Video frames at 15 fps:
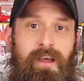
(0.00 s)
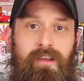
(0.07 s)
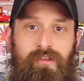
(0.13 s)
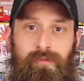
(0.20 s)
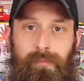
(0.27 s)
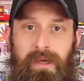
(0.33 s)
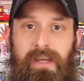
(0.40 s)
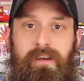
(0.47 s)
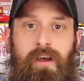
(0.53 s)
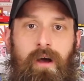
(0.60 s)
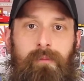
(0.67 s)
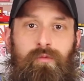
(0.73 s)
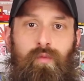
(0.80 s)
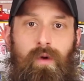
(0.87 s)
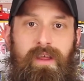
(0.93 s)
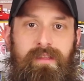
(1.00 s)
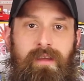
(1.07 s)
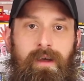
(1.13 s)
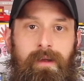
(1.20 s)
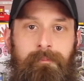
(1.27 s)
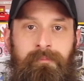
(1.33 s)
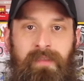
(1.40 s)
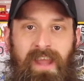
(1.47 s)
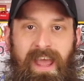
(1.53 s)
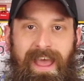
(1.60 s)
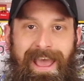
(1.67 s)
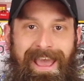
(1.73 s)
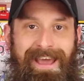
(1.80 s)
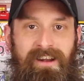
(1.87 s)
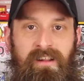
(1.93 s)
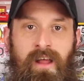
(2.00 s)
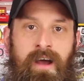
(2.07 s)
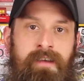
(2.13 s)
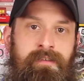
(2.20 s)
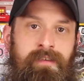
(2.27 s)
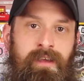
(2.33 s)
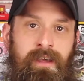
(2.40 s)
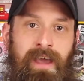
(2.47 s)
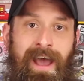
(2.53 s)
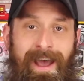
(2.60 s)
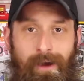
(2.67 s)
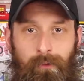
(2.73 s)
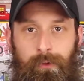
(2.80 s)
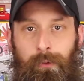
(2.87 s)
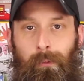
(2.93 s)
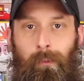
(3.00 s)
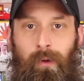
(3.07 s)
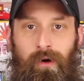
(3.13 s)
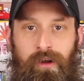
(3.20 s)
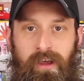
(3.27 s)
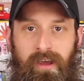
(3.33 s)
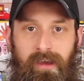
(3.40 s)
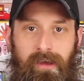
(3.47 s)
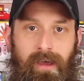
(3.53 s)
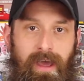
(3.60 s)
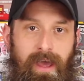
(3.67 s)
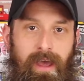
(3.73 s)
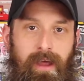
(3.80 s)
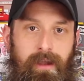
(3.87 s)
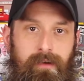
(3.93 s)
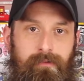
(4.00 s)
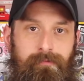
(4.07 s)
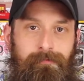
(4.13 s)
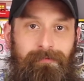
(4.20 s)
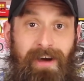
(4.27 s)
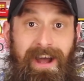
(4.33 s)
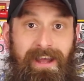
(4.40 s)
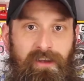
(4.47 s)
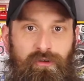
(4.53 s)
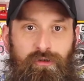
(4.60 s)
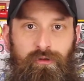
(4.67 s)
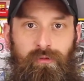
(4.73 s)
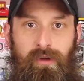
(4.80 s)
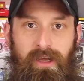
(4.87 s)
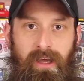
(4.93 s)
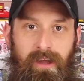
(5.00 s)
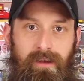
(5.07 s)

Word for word: Speed comes with analyzing how you're working and fine tuning